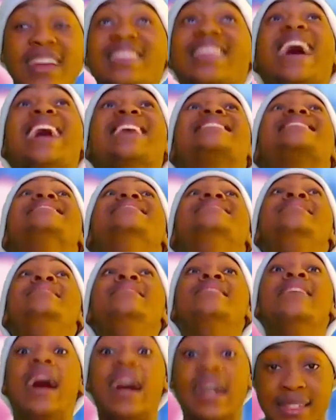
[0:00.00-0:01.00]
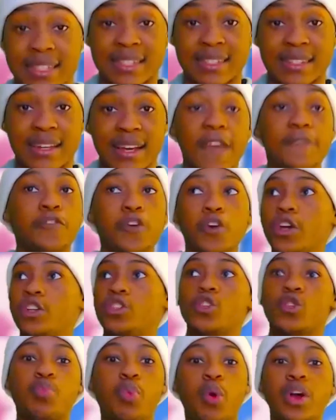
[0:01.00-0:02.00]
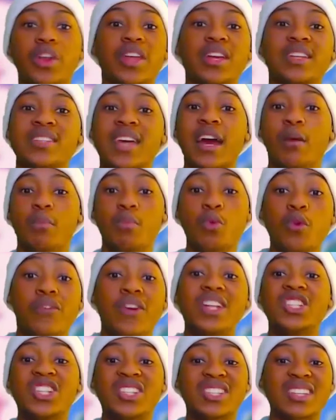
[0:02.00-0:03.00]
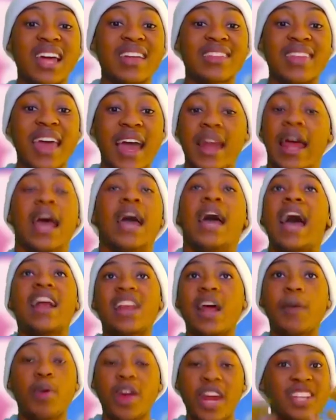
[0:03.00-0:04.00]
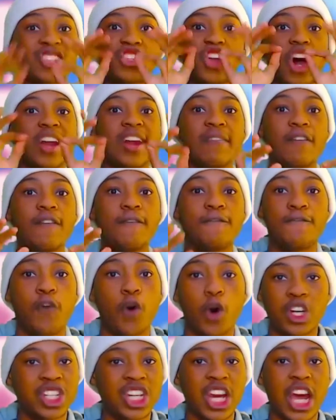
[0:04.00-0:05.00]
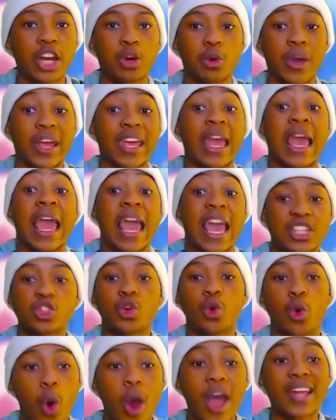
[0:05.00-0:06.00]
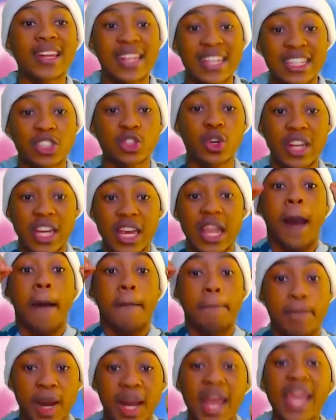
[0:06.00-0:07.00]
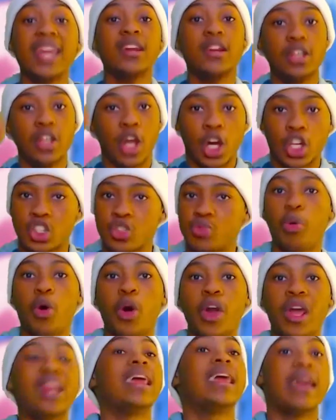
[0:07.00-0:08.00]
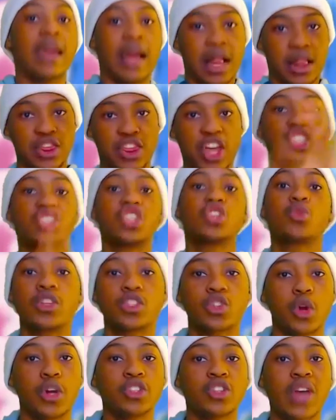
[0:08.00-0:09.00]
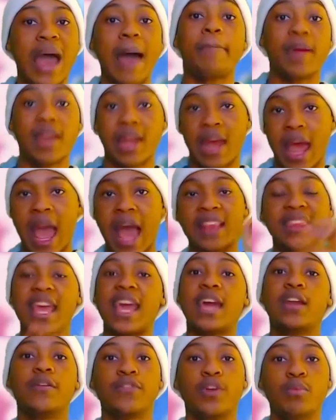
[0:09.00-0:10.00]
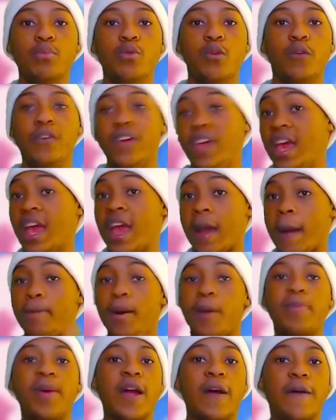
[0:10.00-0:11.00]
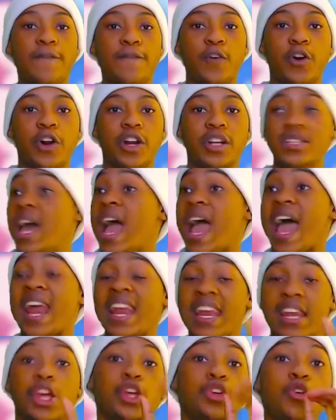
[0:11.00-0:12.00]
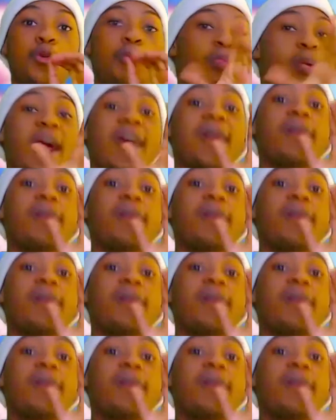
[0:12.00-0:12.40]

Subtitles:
Like, that's nuts. If you're going to spoil the entire movie just like that. At that point, it's not even foreshadowing. It's quite literally blatant spoiling. This is what's going to happen at the end of the movie. Prepare for it. And you